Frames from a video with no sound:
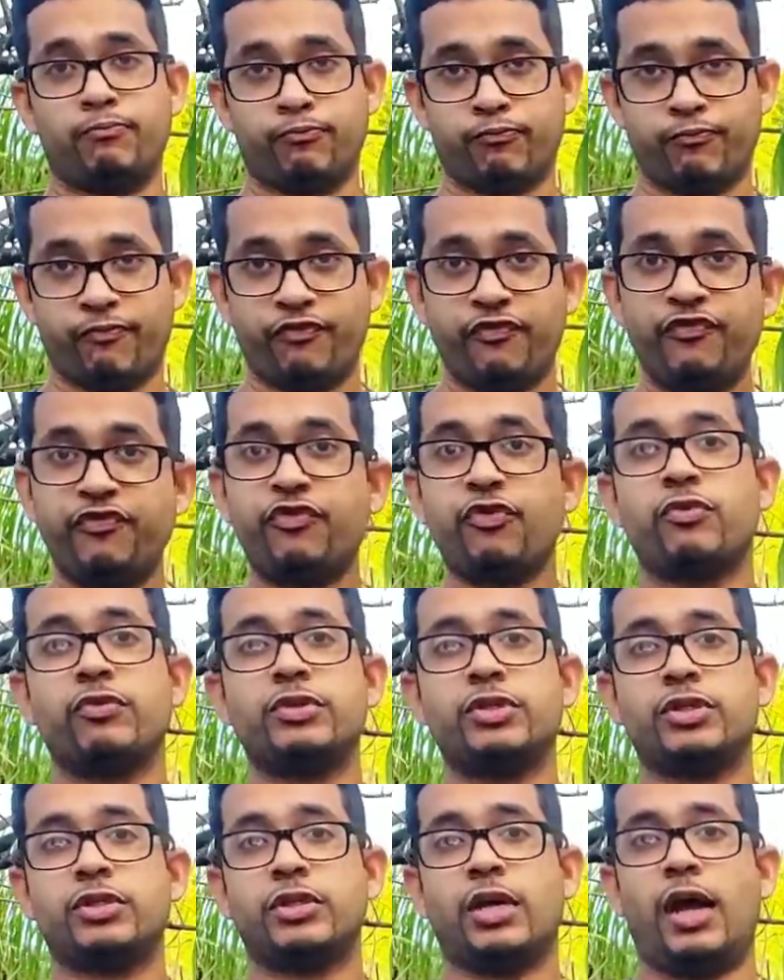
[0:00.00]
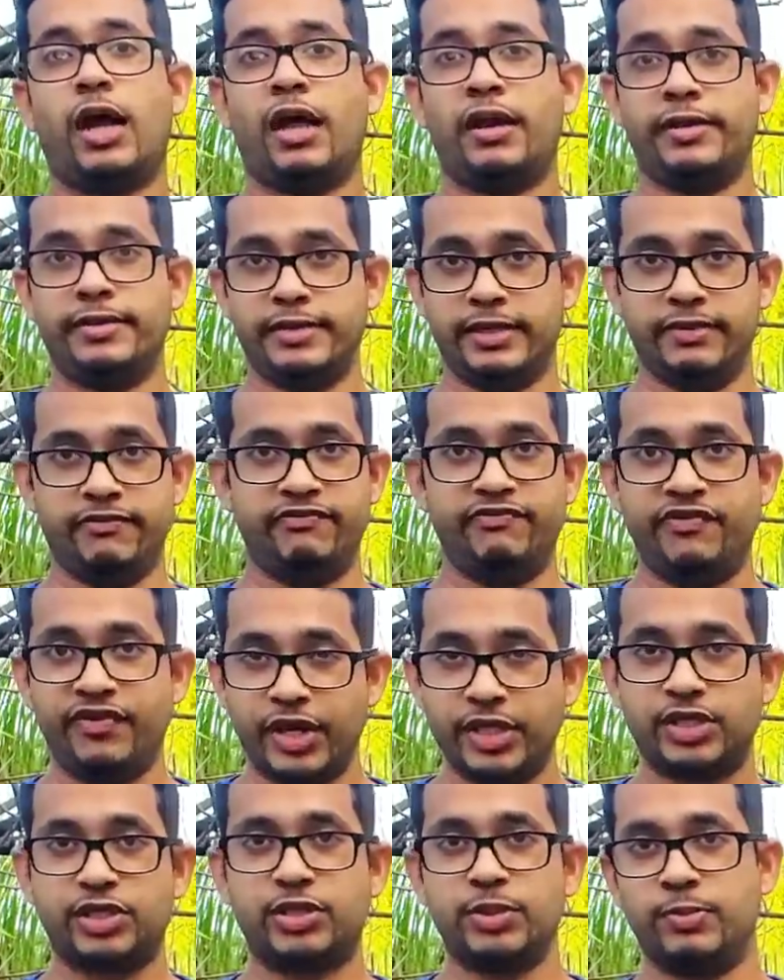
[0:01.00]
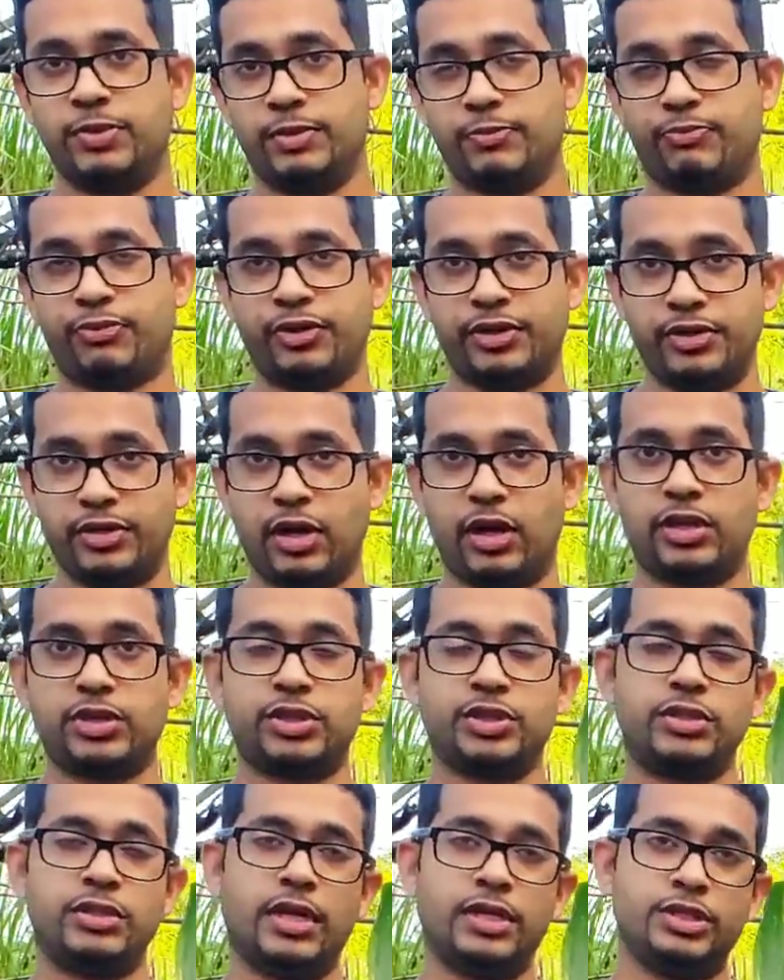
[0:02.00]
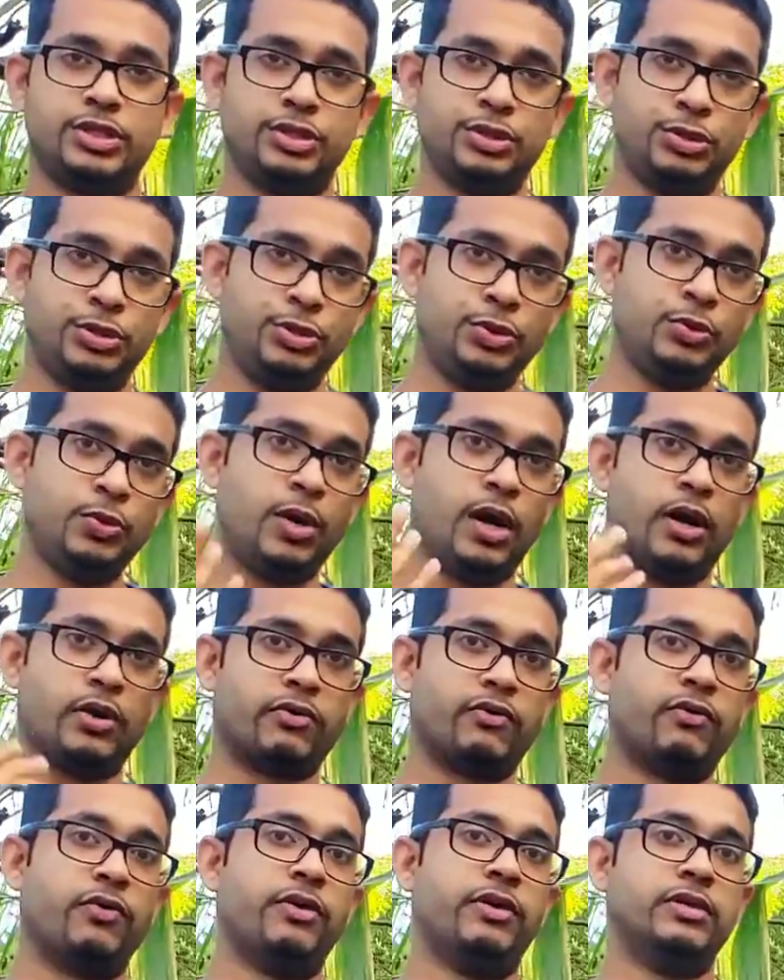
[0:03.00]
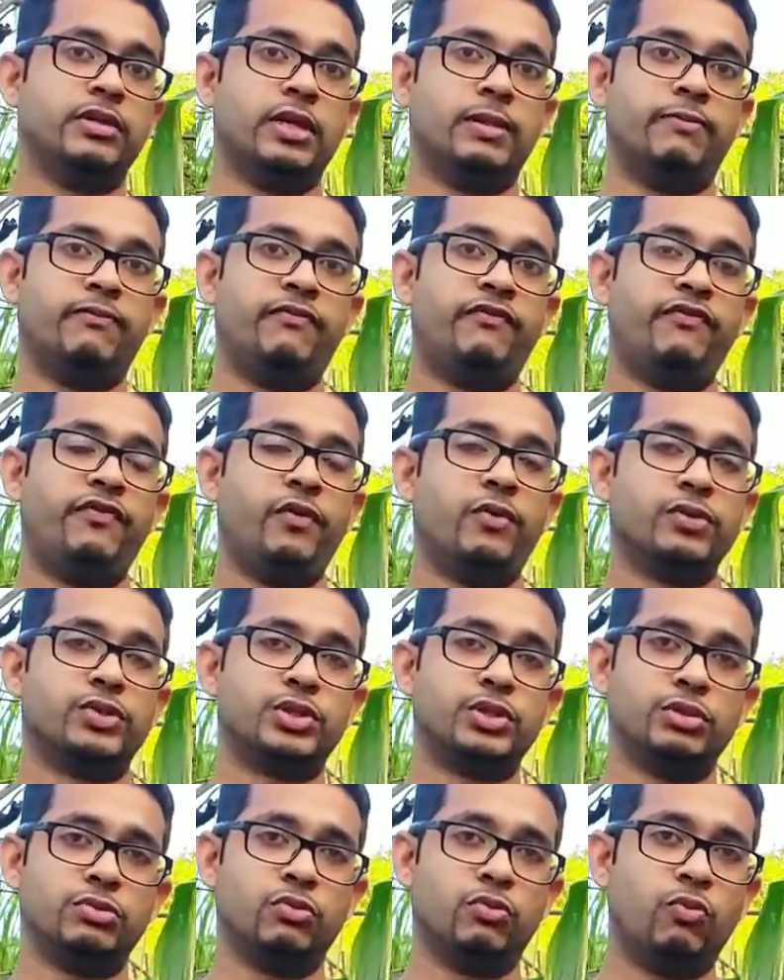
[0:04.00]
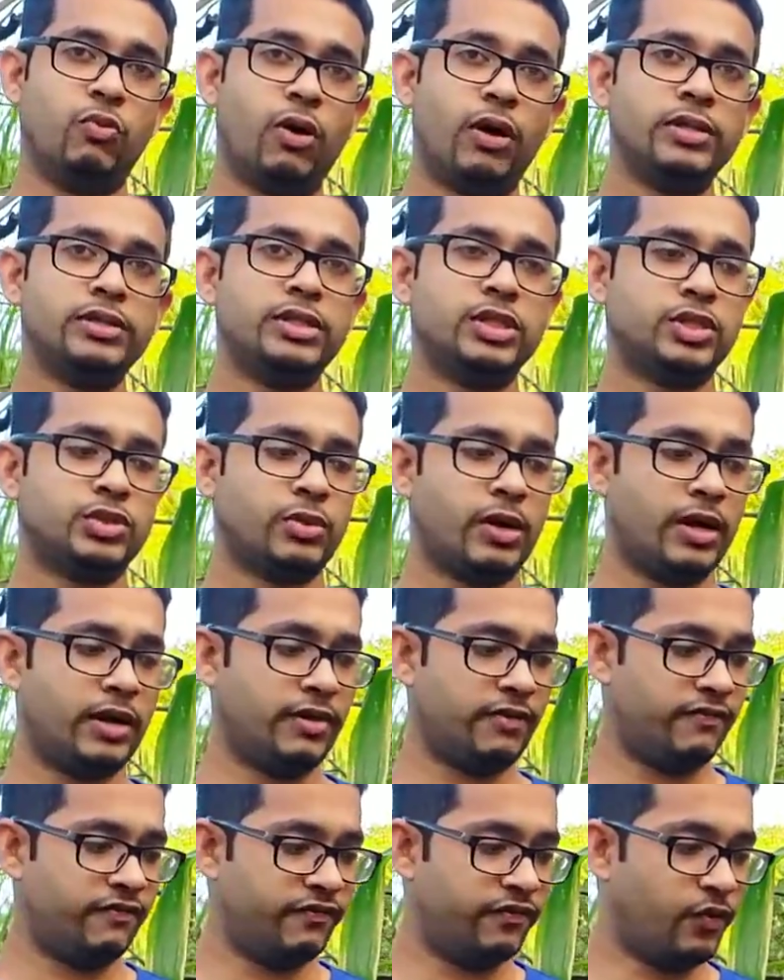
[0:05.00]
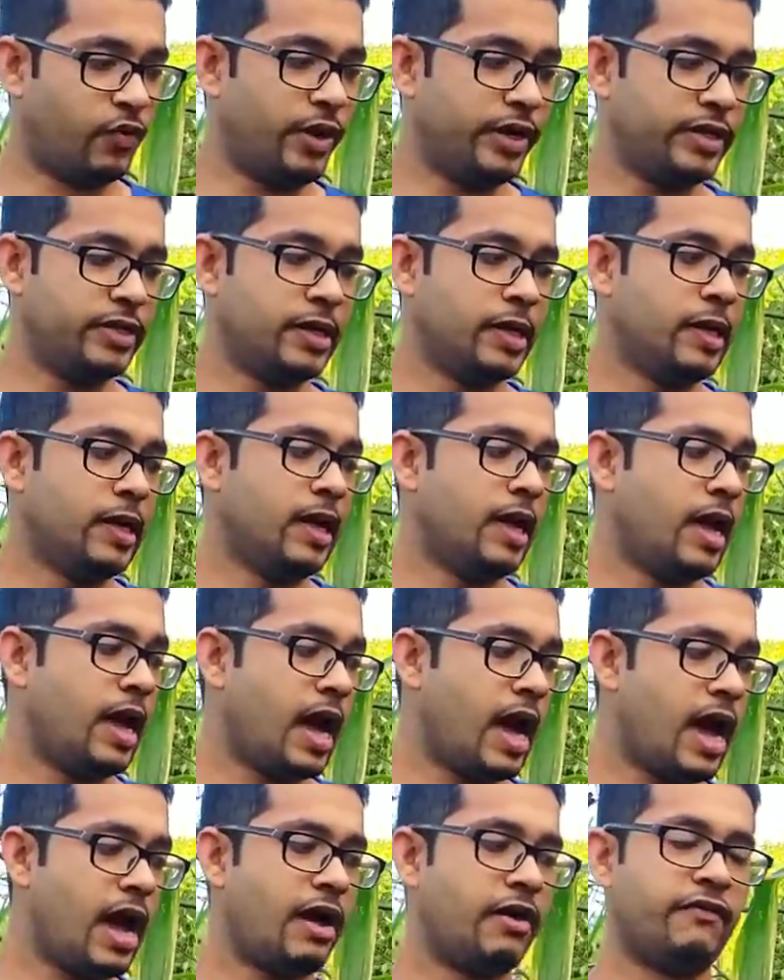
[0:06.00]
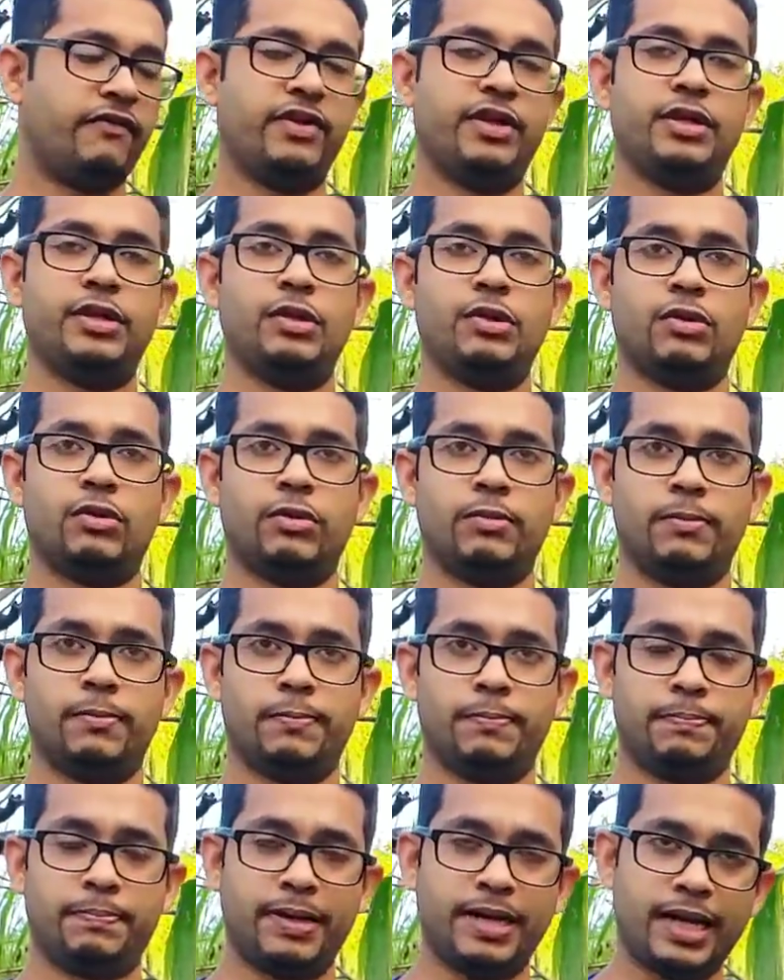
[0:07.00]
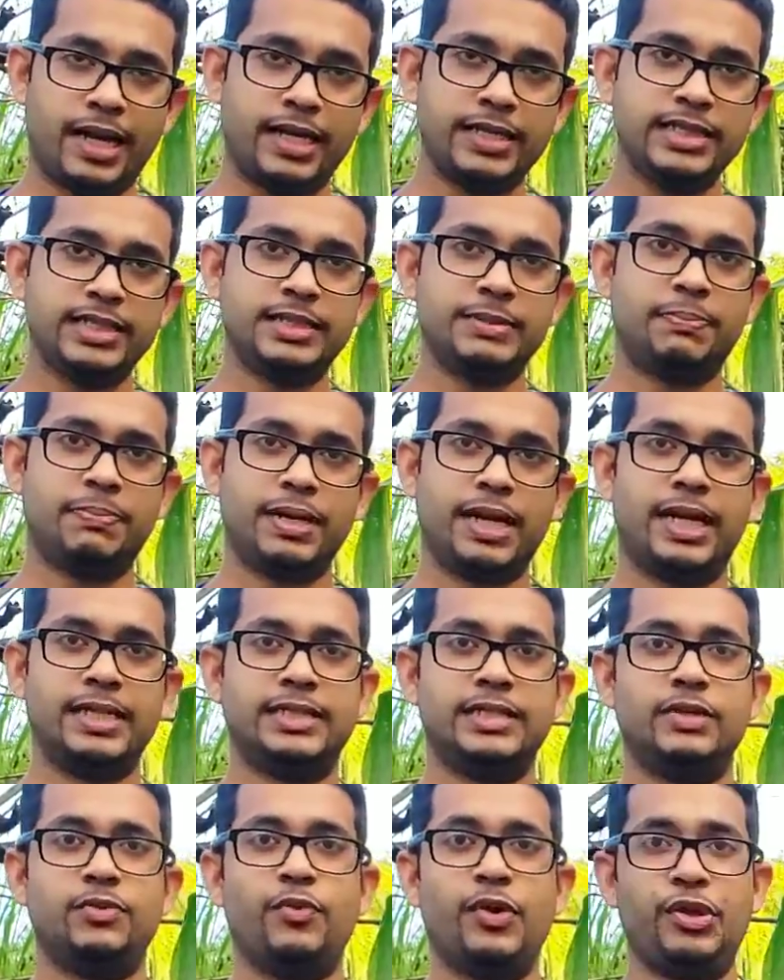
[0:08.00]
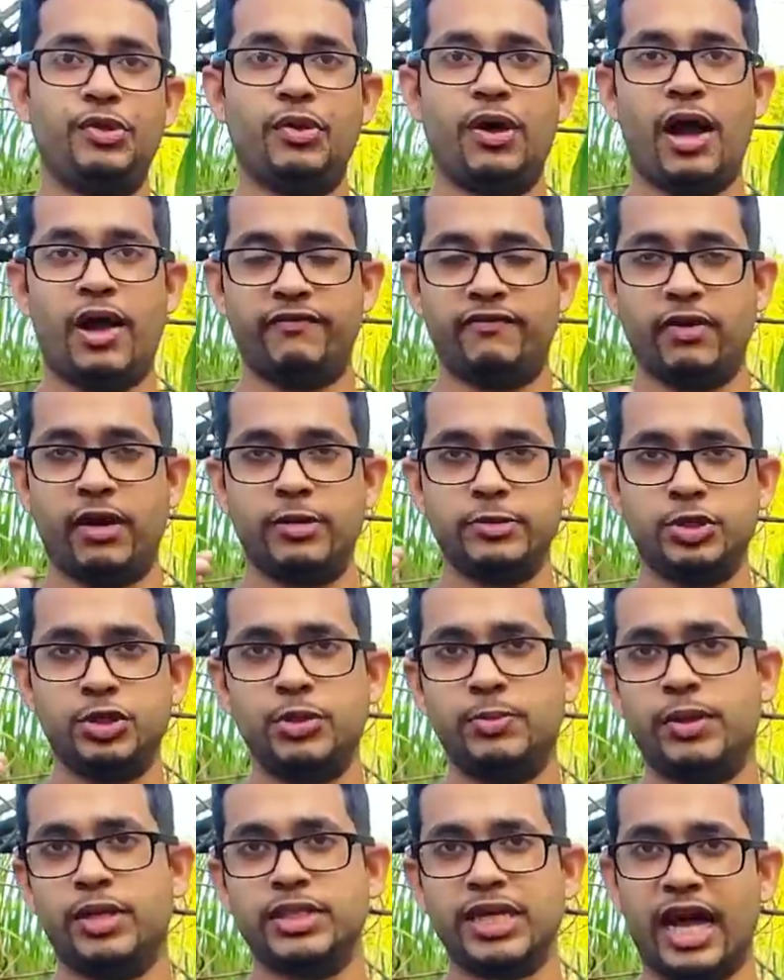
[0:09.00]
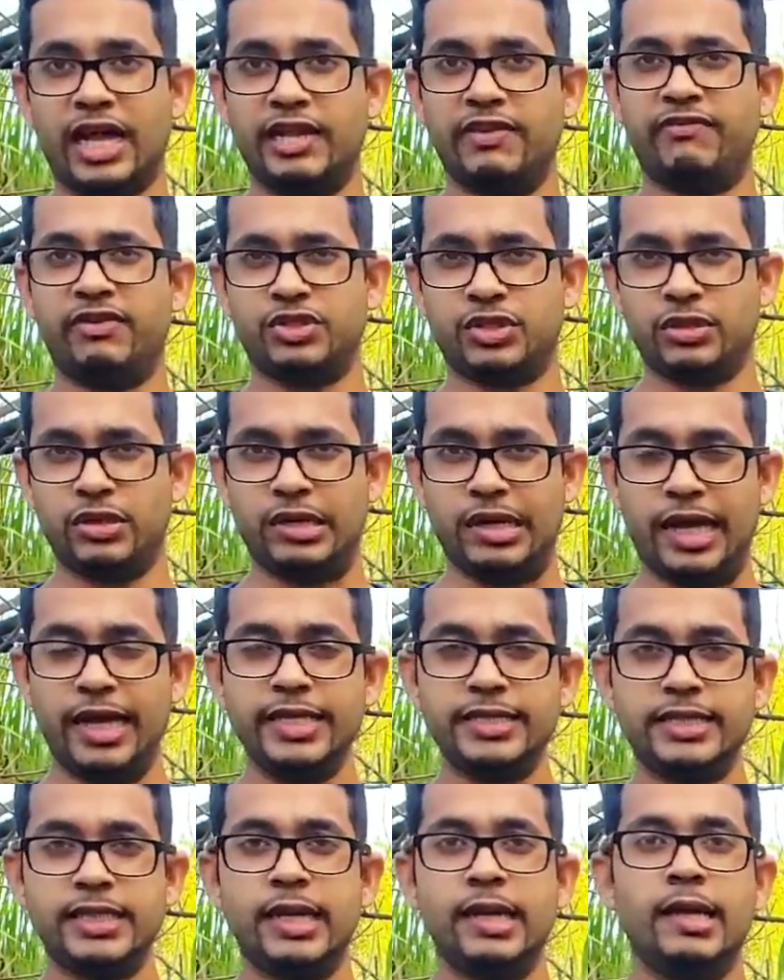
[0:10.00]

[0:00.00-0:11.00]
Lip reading: fruit and the vegetable production that you are growing them for. So you want to try and avoid having your plants planted where you have too much artificial light.